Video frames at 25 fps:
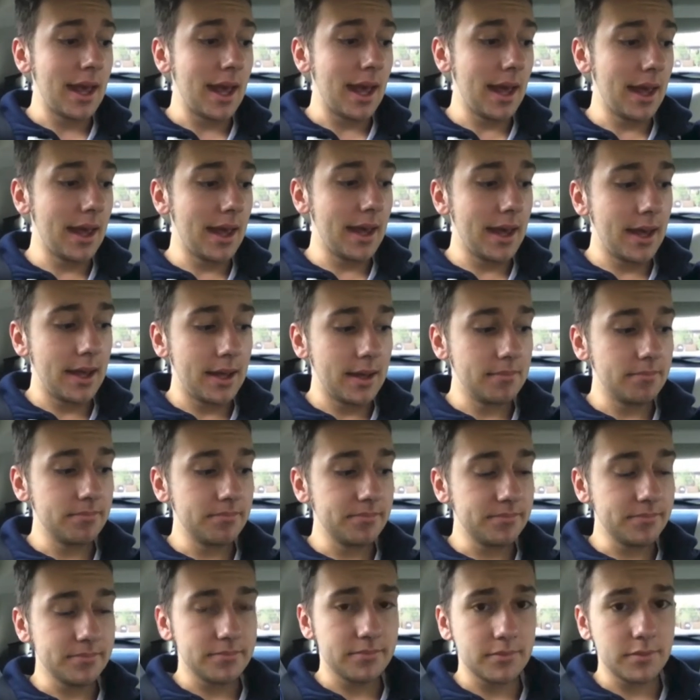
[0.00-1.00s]

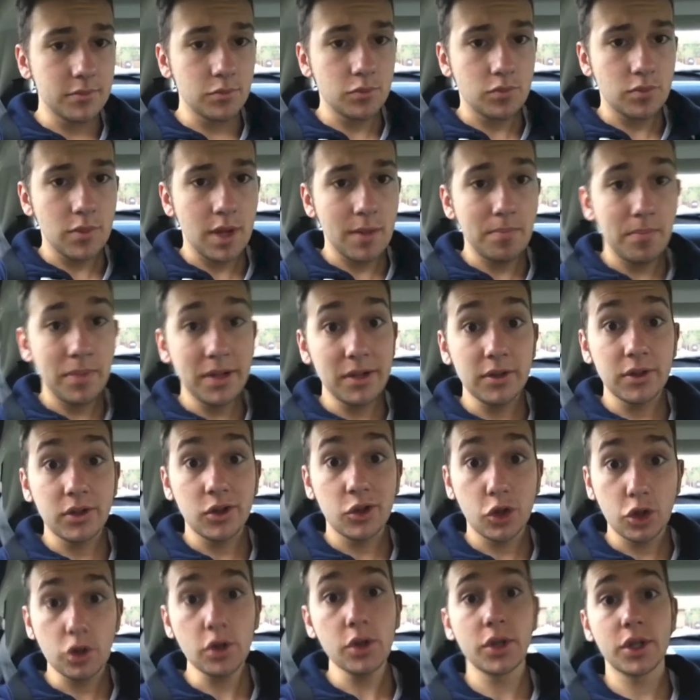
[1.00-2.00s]
And build
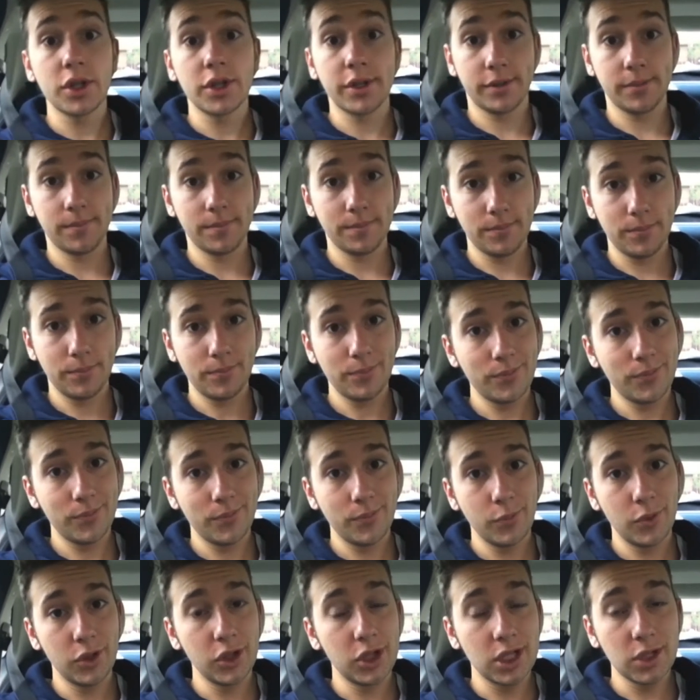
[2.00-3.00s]
trust,
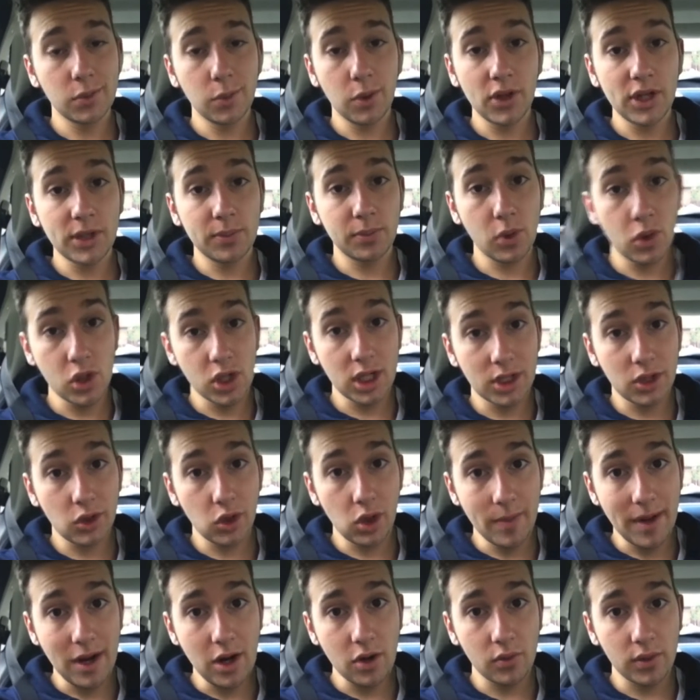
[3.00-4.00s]
which is what this project's
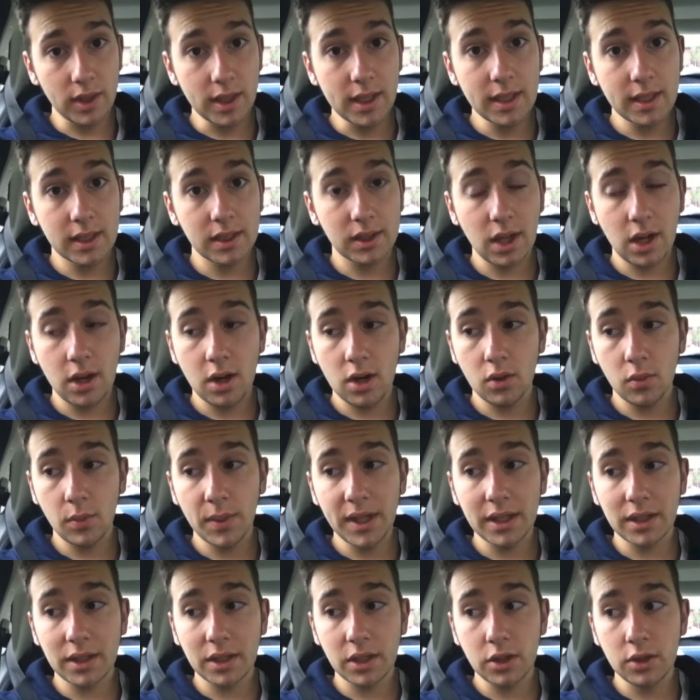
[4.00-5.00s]
all about, really. So
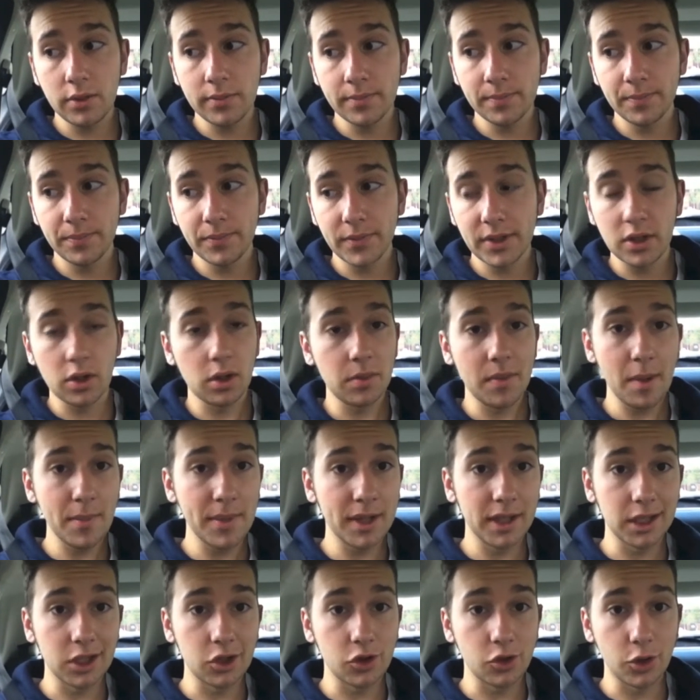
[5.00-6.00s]
week 2 is all about
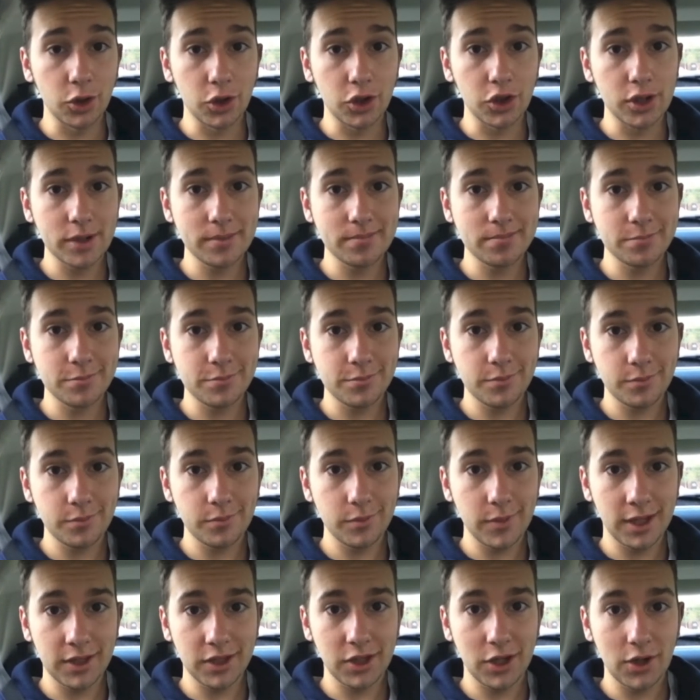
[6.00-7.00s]
building trust.
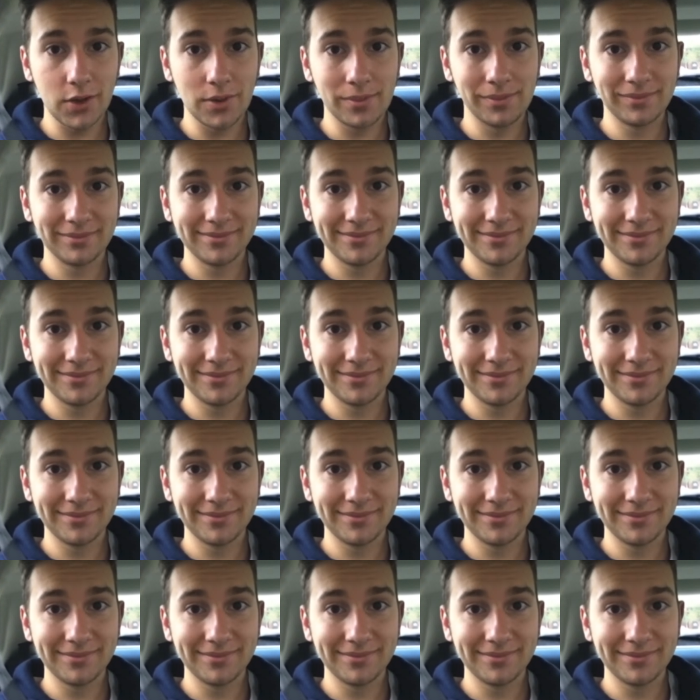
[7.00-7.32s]
Let's go.